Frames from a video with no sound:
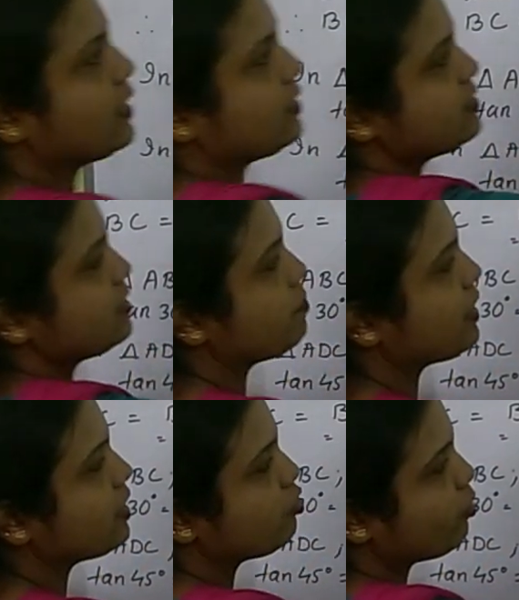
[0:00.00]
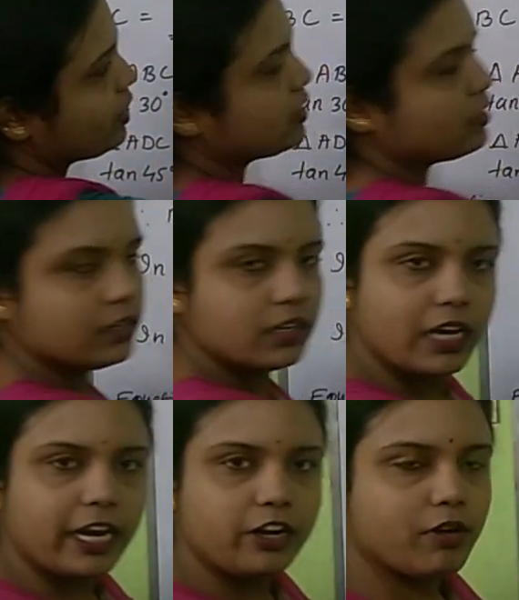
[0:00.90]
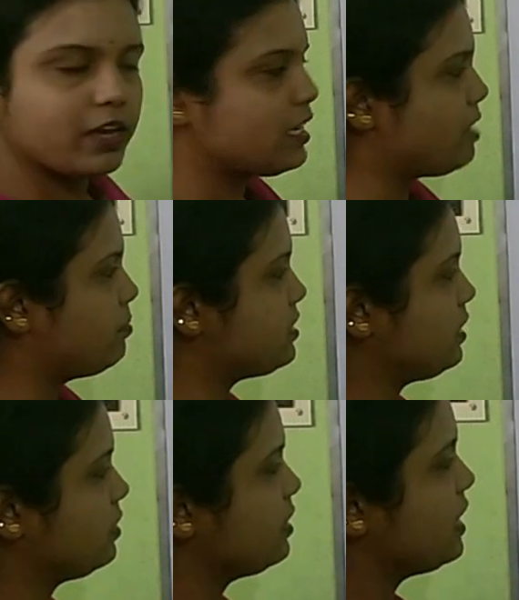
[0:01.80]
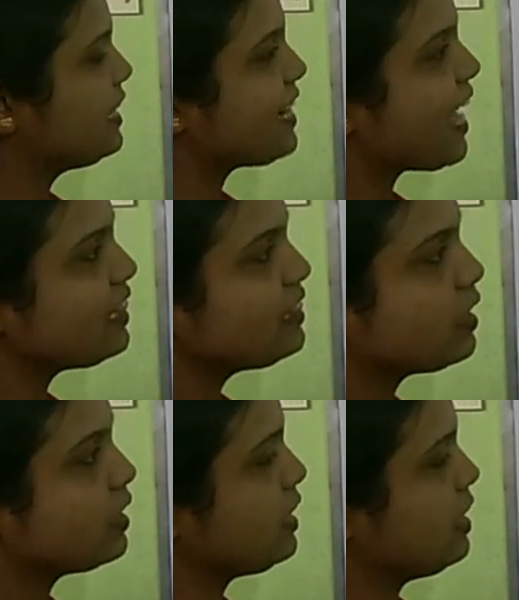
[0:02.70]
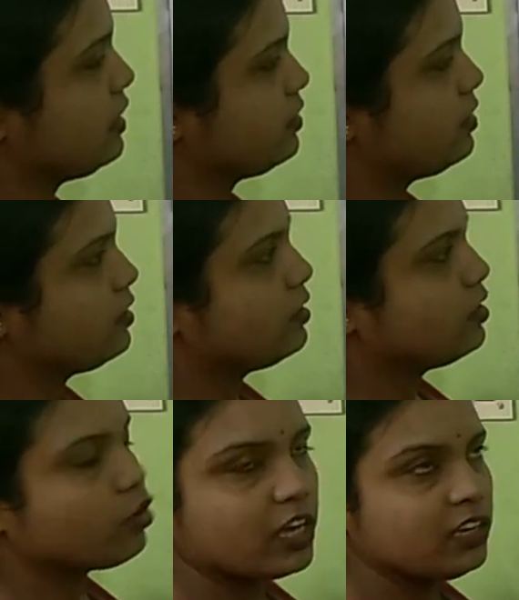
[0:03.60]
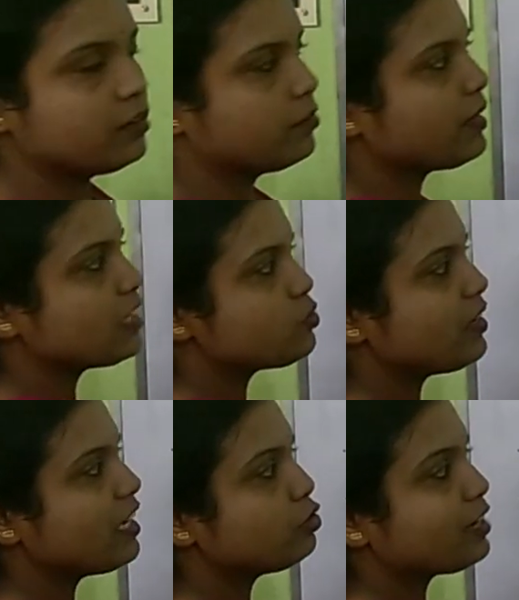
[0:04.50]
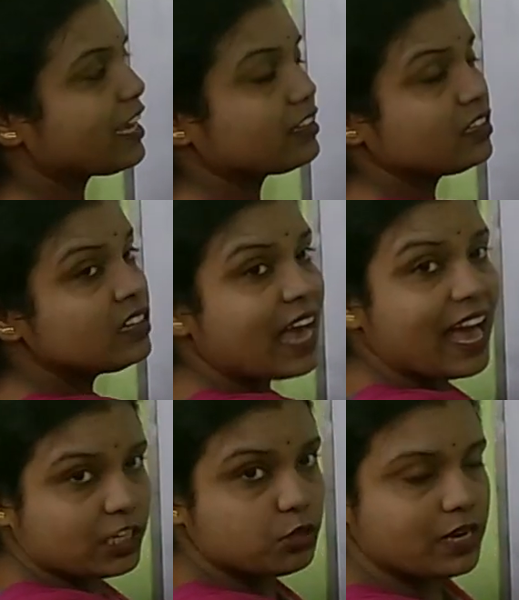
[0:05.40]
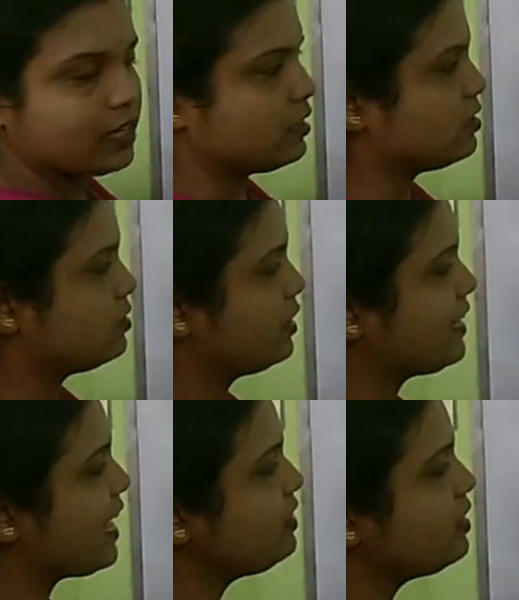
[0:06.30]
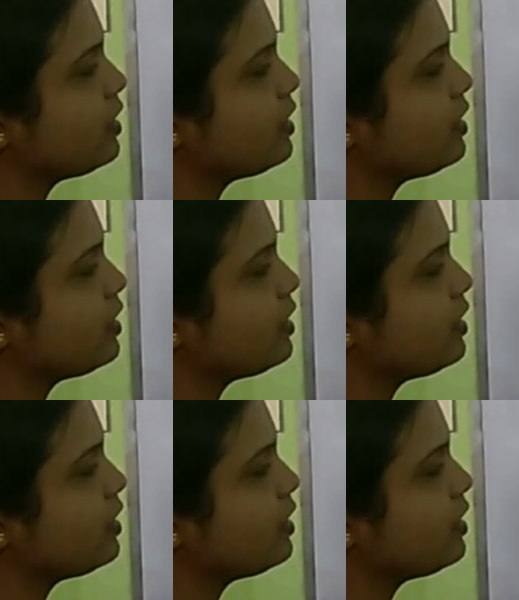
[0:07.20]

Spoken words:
that is in the bigger triangle, in triangle ABC, tan 30, okay, because we need to take the acute angle. Tan